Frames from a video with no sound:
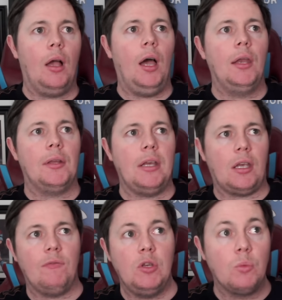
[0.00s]
And I think
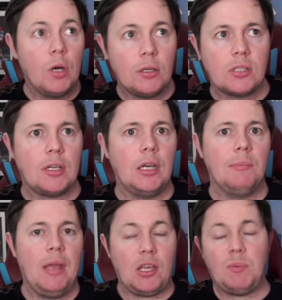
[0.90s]
if you were to sign
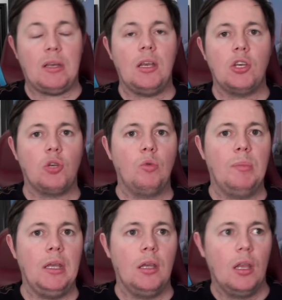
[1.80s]
him, the expectation would
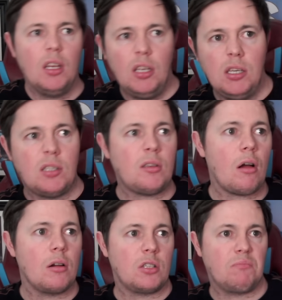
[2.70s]
be he
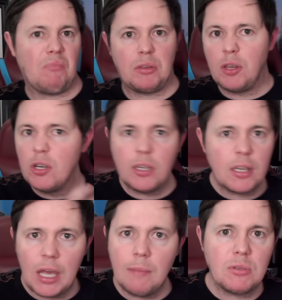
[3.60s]
starts a third of the
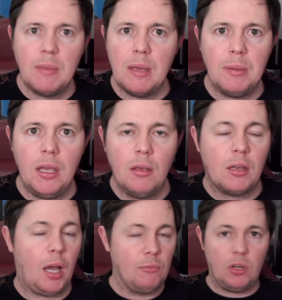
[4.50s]
games, maybe,
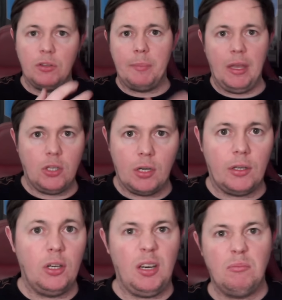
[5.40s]
comes off the bench in a
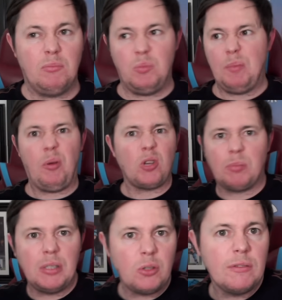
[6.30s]
third, and we
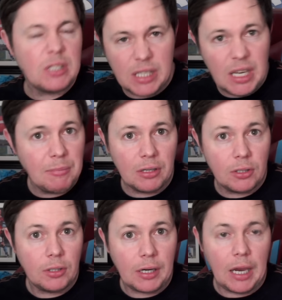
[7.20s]
possibly don't even see him in a
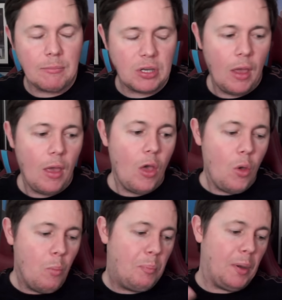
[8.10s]
third of the games.
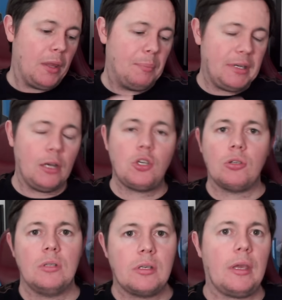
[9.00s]
But the potential
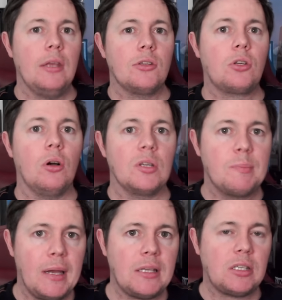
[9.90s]
this kid's got is
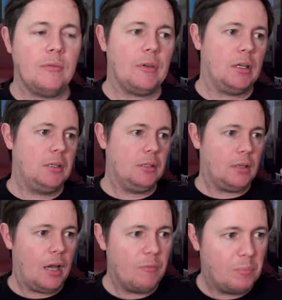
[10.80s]
massive. I
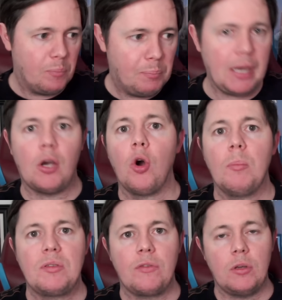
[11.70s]
have big
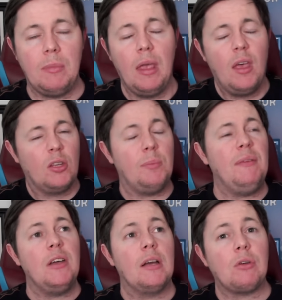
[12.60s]
hopes for him. To be
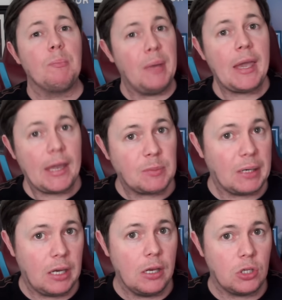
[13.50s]
fair, I've got big
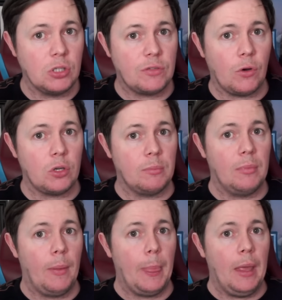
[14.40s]
expectations for him
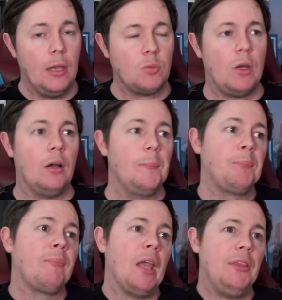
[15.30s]
as well.
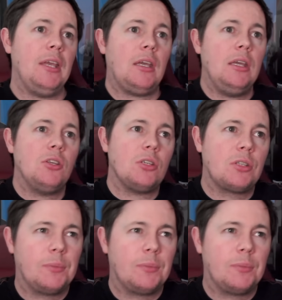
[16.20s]
I think he just